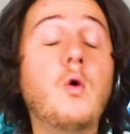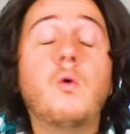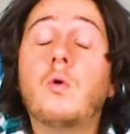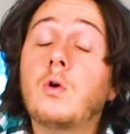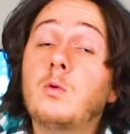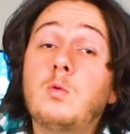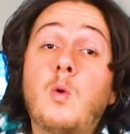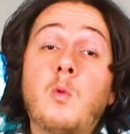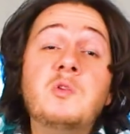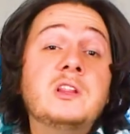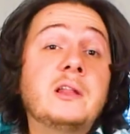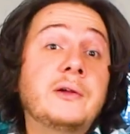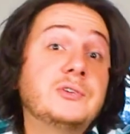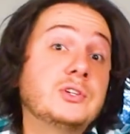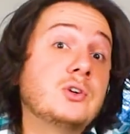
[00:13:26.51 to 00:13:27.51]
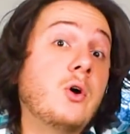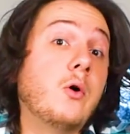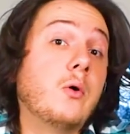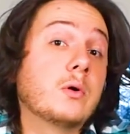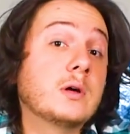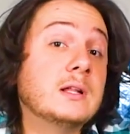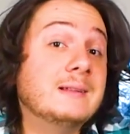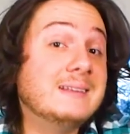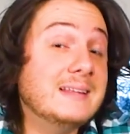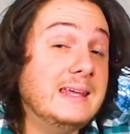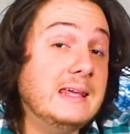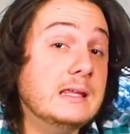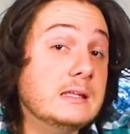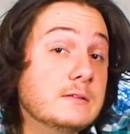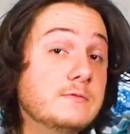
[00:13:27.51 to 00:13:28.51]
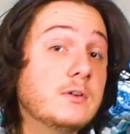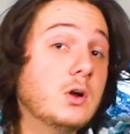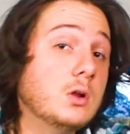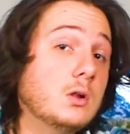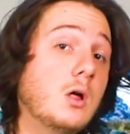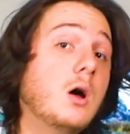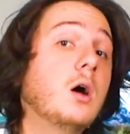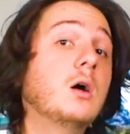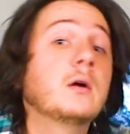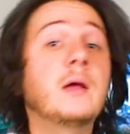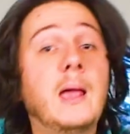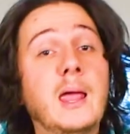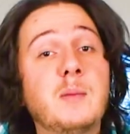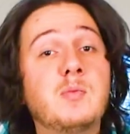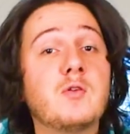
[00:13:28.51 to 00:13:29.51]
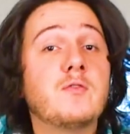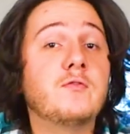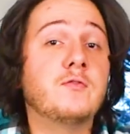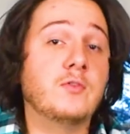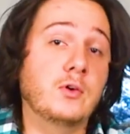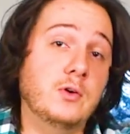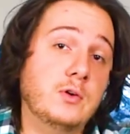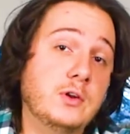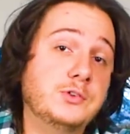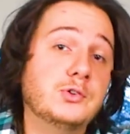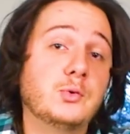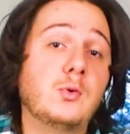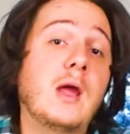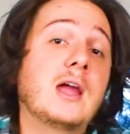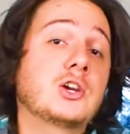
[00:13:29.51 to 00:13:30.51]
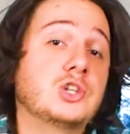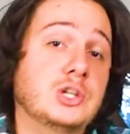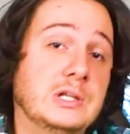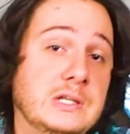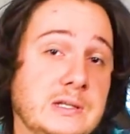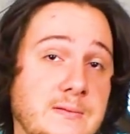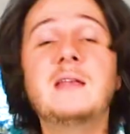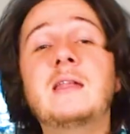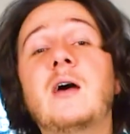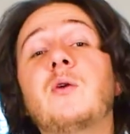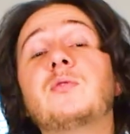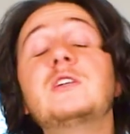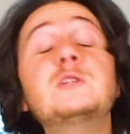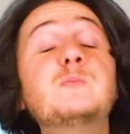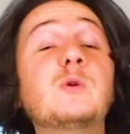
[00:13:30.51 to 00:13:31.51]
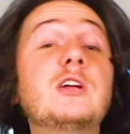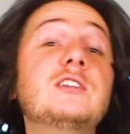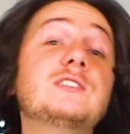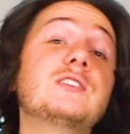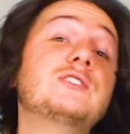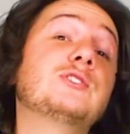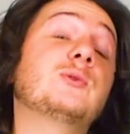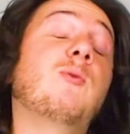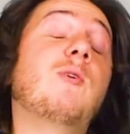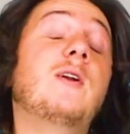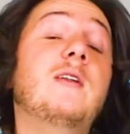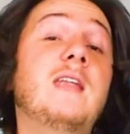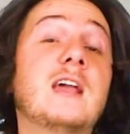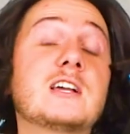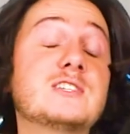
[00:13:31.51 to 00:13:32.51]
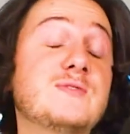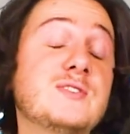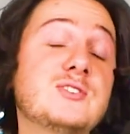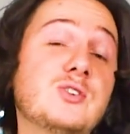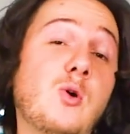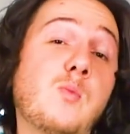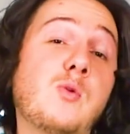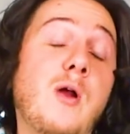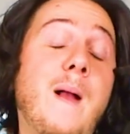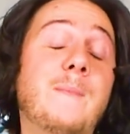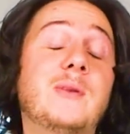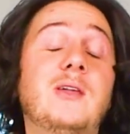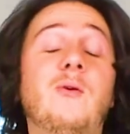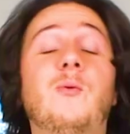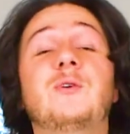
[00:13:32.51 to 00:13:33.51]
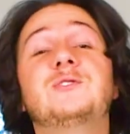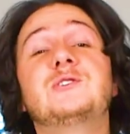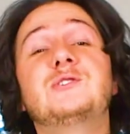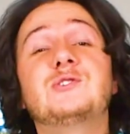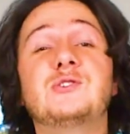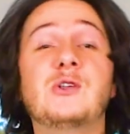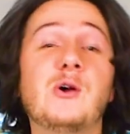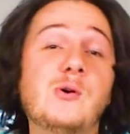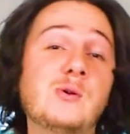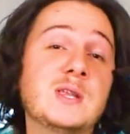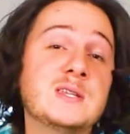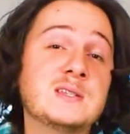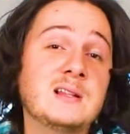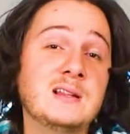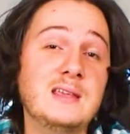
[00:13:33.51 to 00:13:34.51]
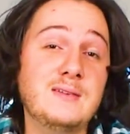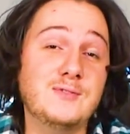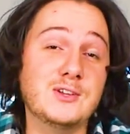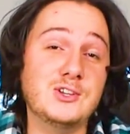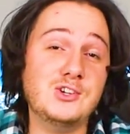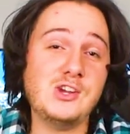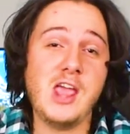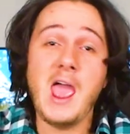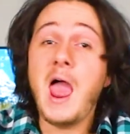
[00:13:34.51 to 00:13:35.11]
or what we like to call cleave, along a preferred direction. Now, this brings us to our next physical property, which is known as cleavage.